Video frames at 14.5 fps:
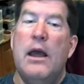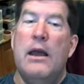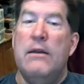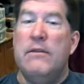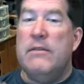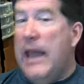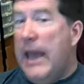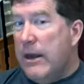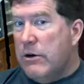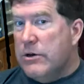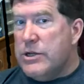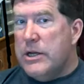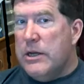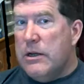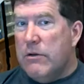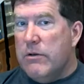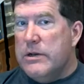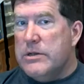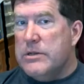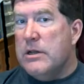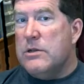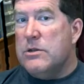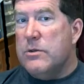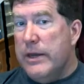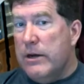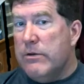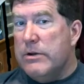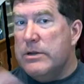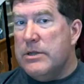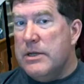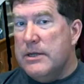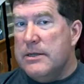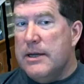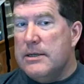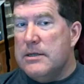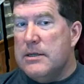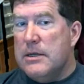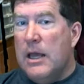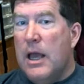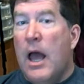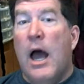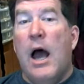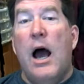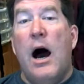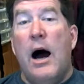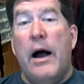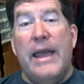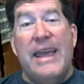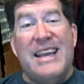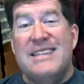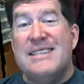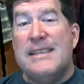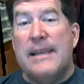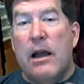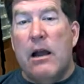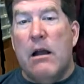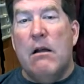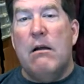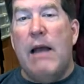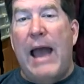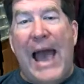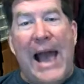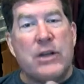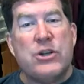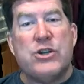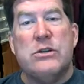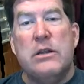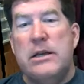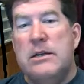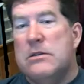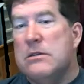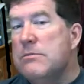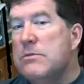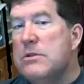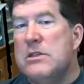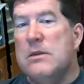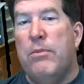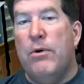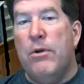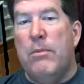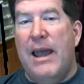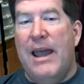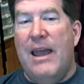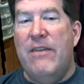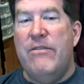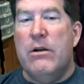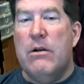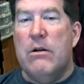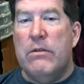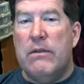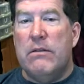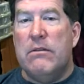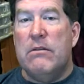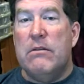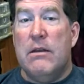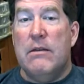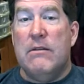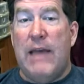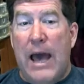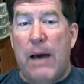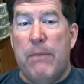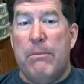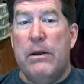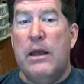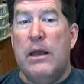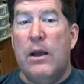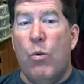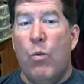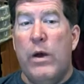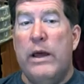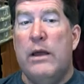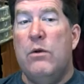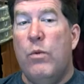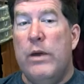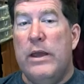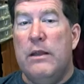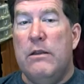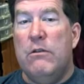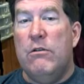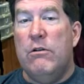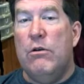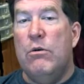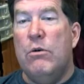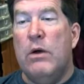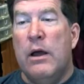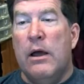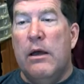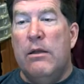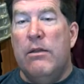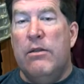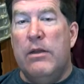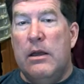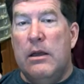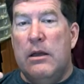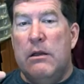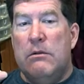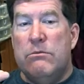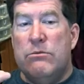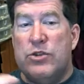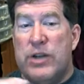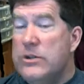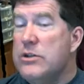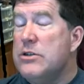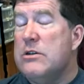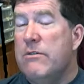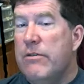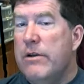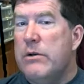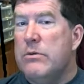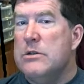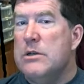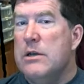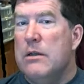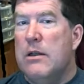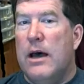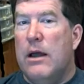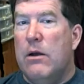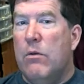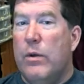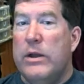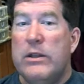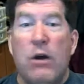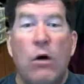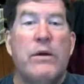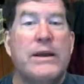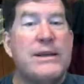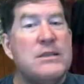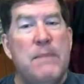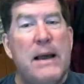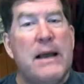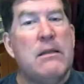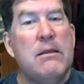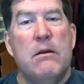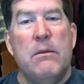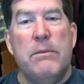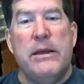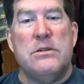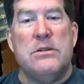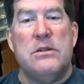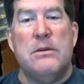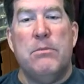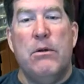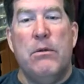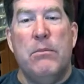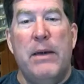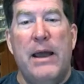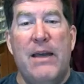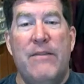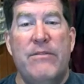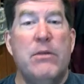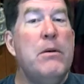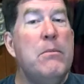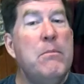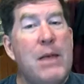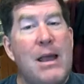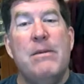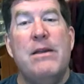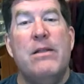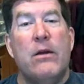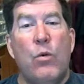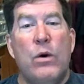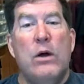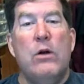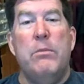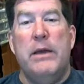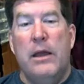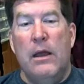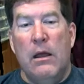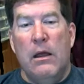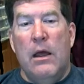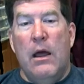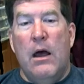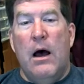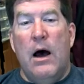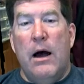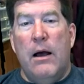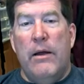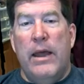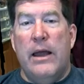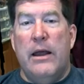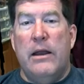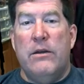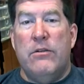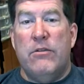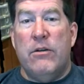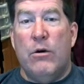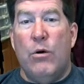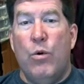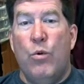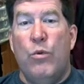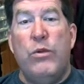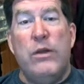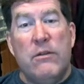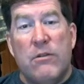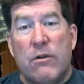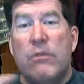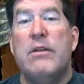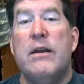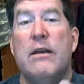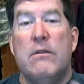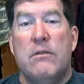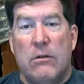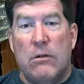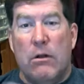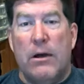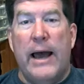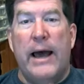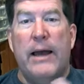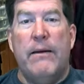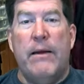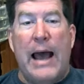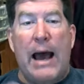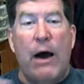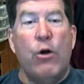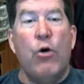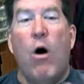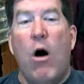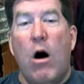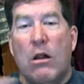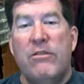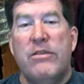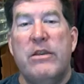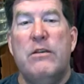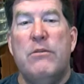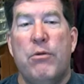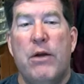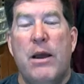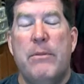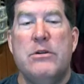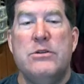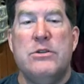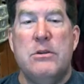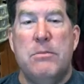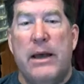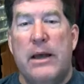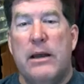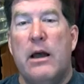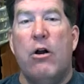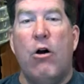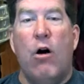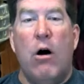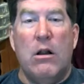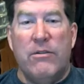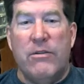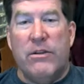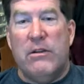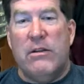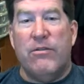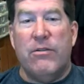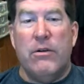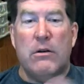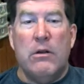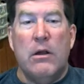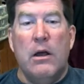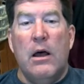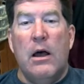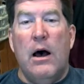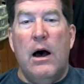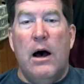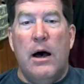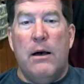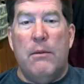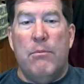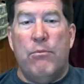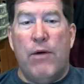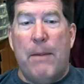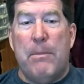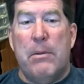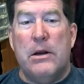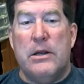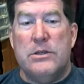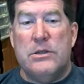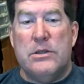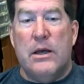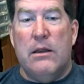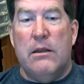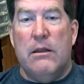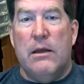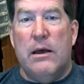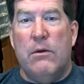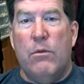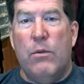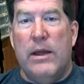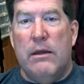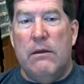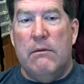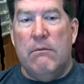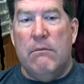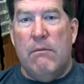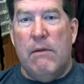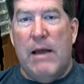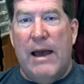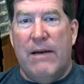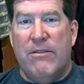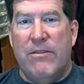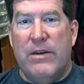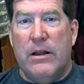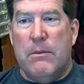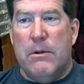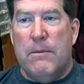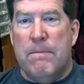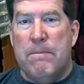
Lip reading: Is the energy increasing as we increase the intensity? Is there actually some simple behavior that's happening when we do the changes in frequency? That we don't expect there to be a simple behavior, but maybe there will be. And so these are things to look at. How do all of these parameters depend on all of the different properties that we have available?